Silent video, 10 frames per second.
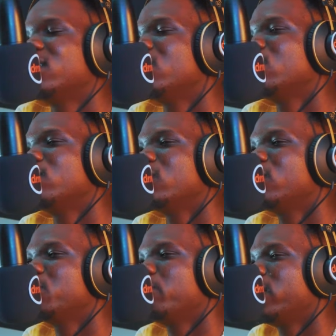different
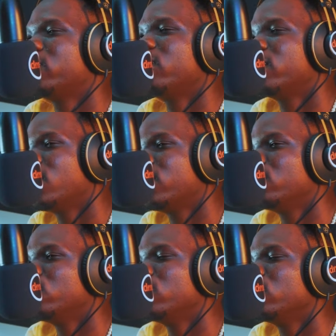space right now. He's
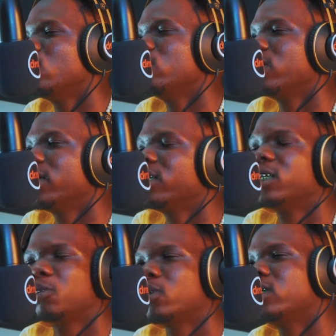doing his own thing. I think he's
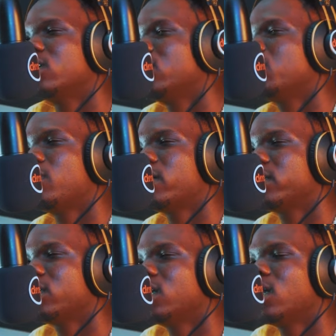working on his project.
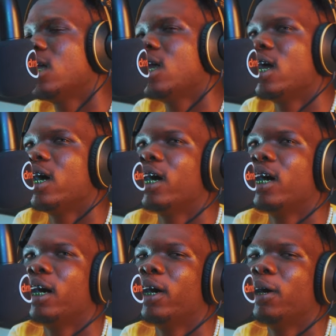Okay.
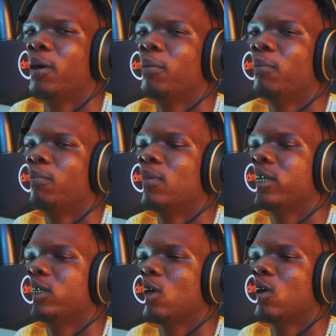Um.
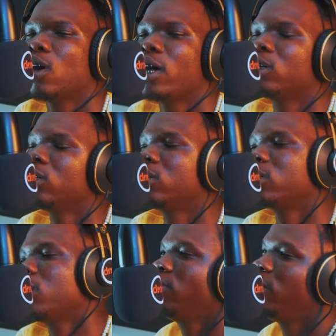So I don't know. It's gonna
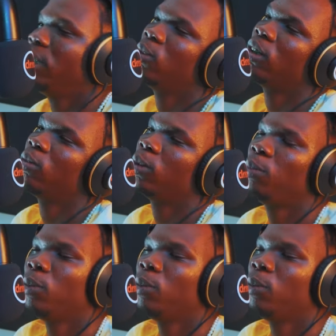be a while with, with